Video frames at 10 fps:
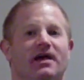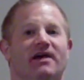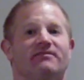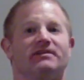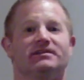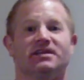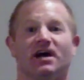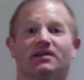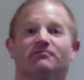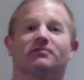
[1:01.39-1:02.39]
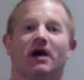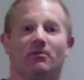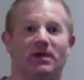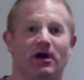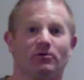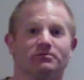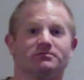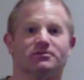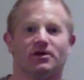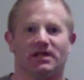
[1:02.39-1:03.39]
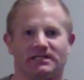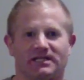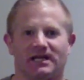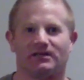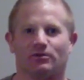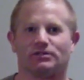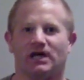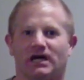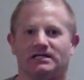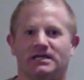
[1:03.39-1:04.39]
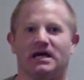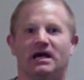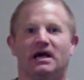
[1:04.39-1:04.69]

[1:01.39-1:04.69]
Evan Dunn helped me out, so I'd like to thank those guys.